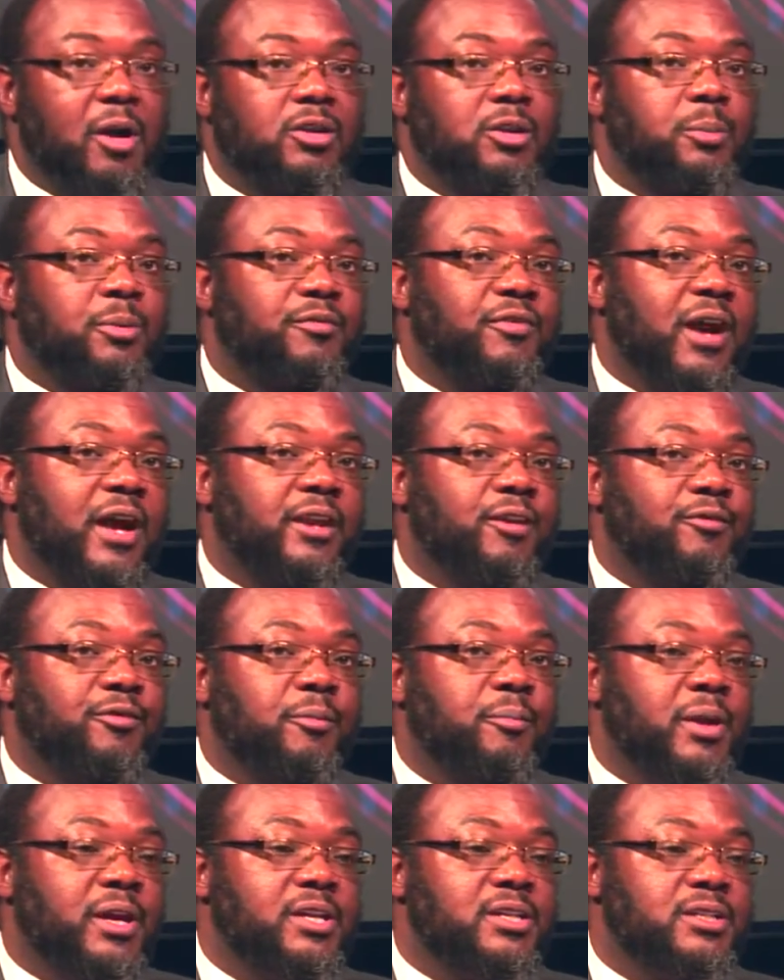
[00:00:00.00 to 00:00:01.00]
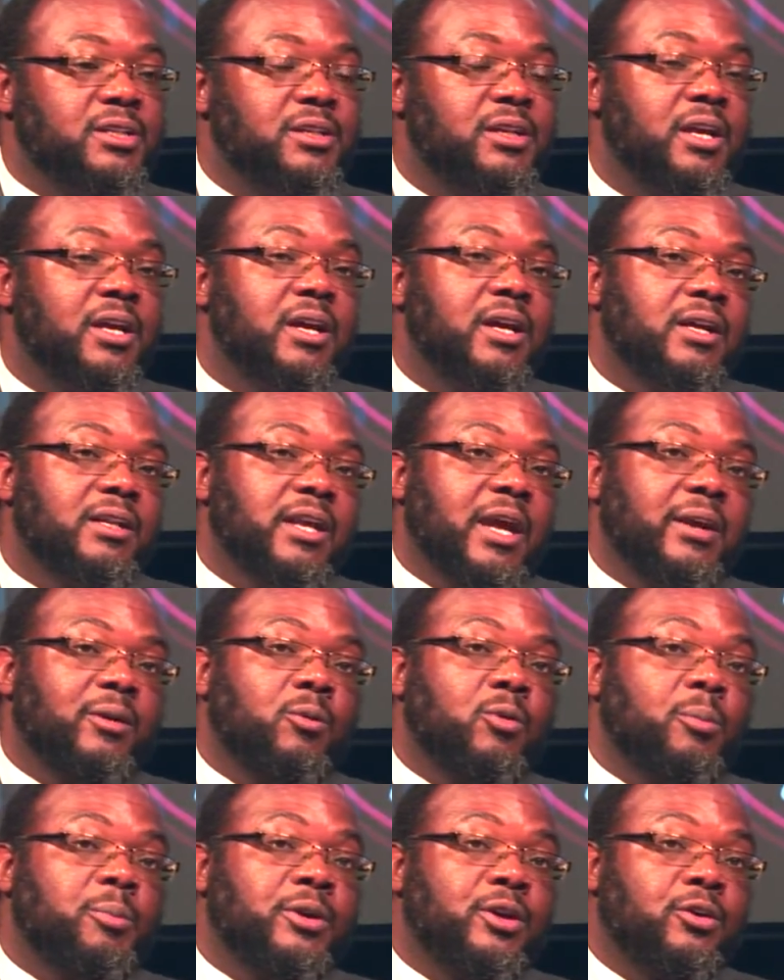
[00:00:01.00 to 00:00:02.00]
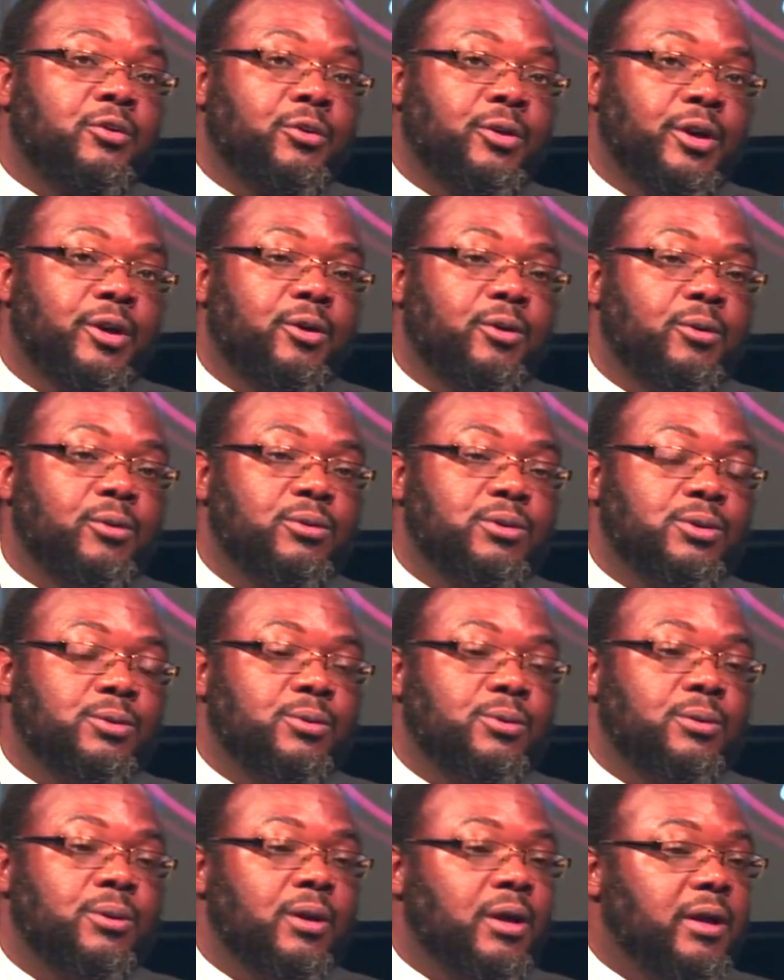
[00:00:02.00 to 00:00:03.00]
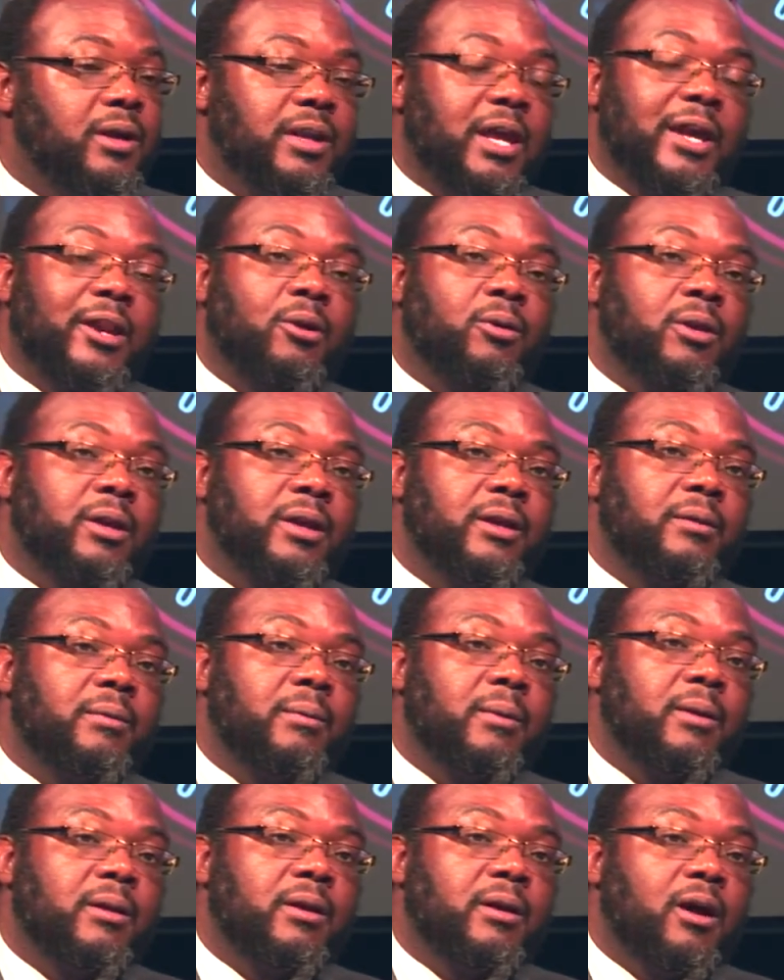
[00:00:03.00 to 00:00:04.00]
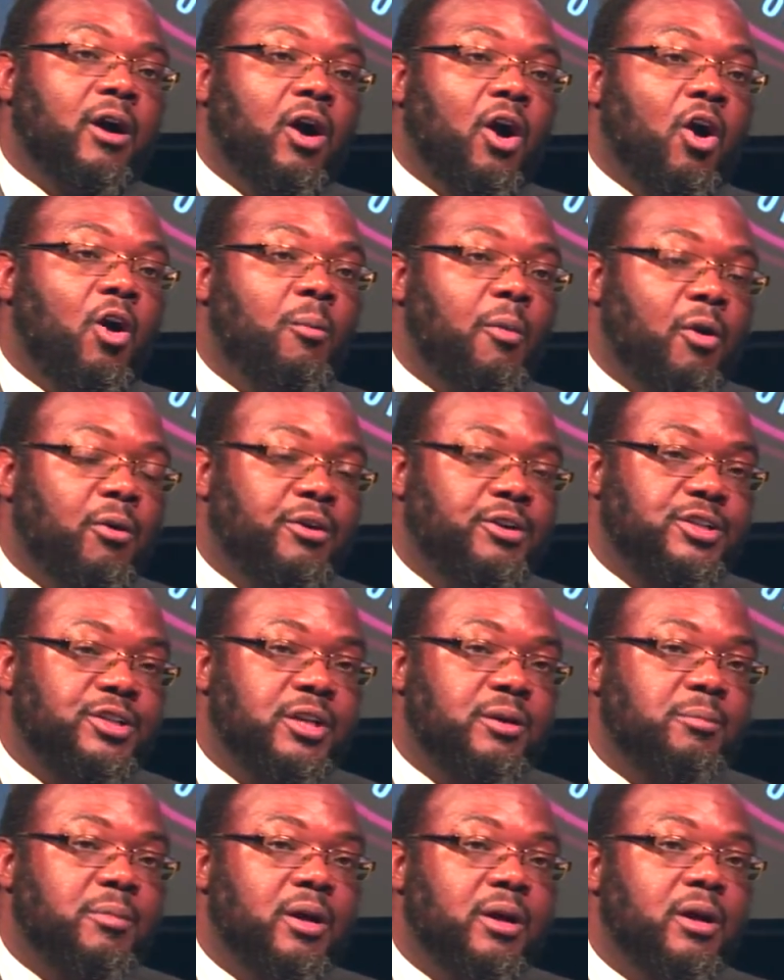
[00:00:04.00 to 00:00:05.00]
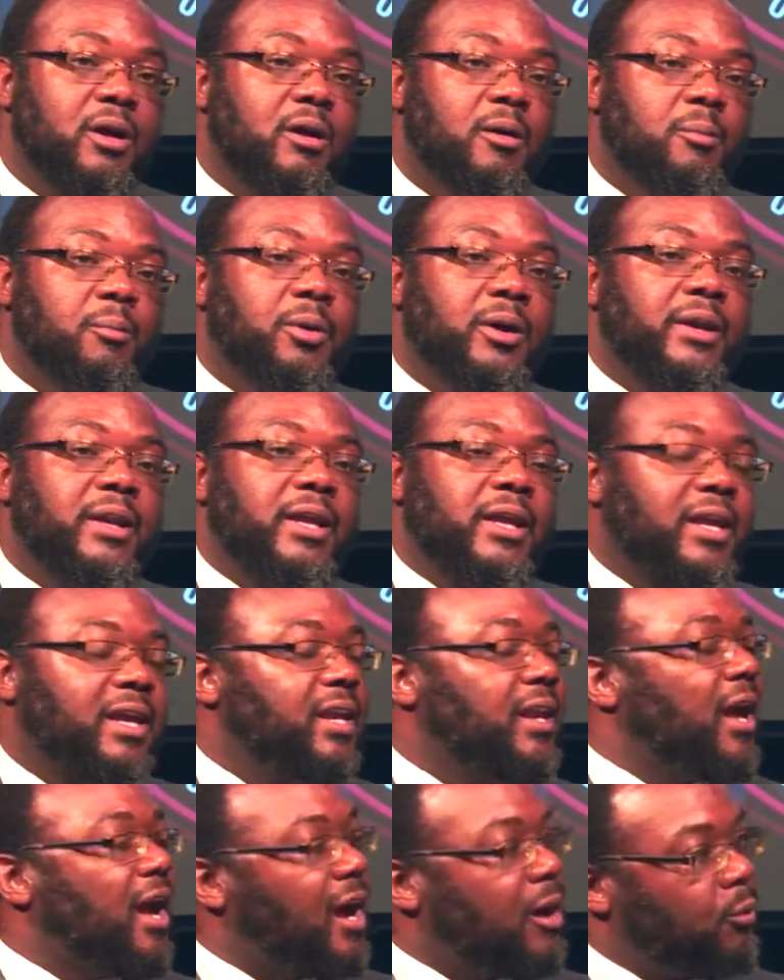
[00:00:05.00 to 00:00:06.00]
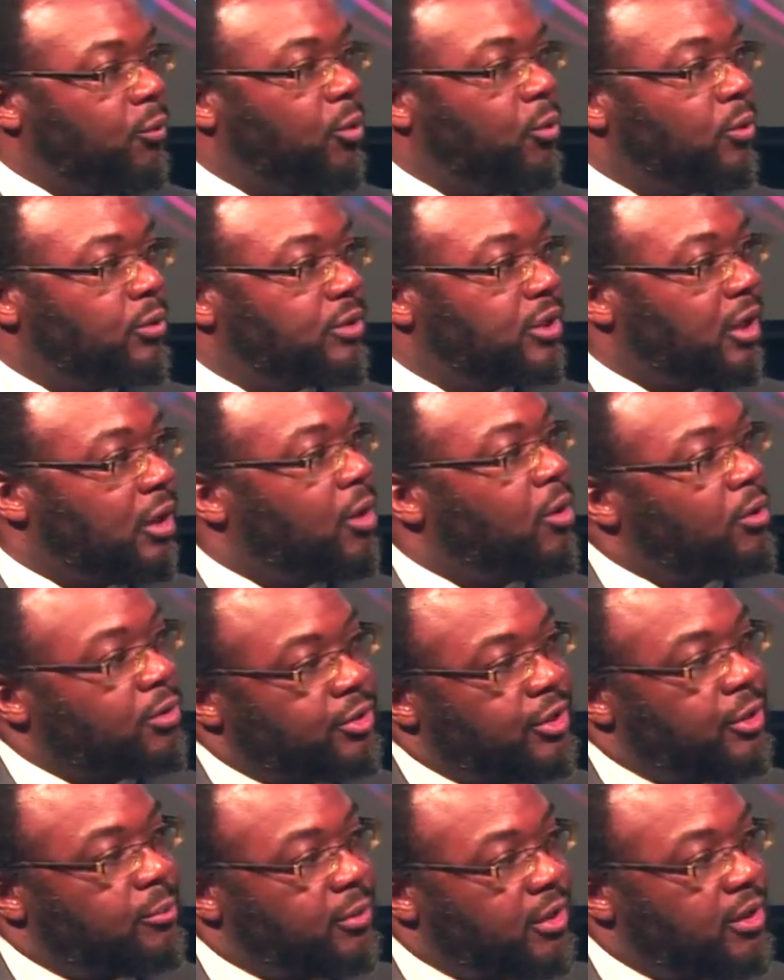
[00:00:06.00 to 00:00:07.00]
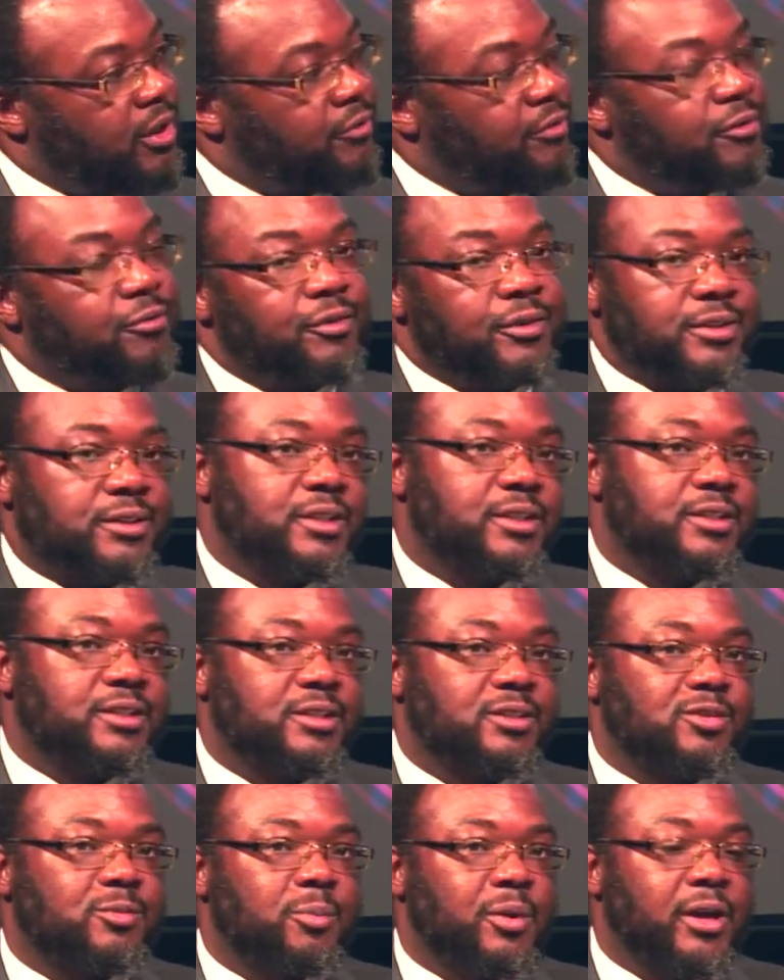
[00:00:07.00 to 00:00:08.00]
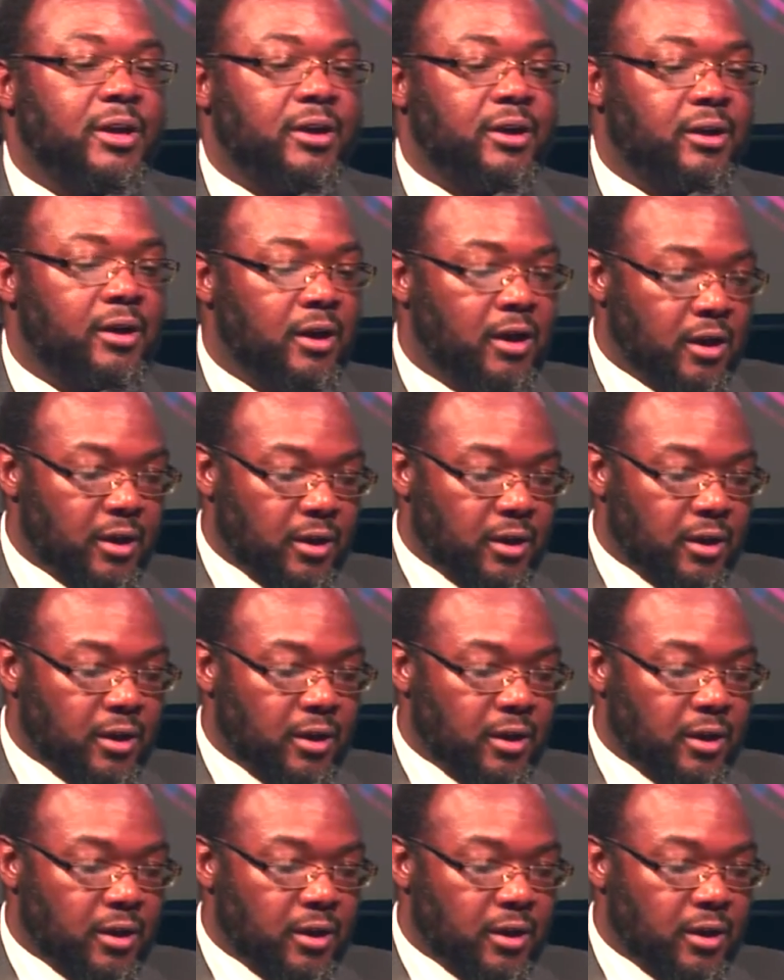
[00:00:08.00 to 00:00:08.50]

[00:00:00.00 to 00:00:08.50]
out to provide information that will be critical to not only home ownership, but in our road to long-term recovery for the citizens of Baker.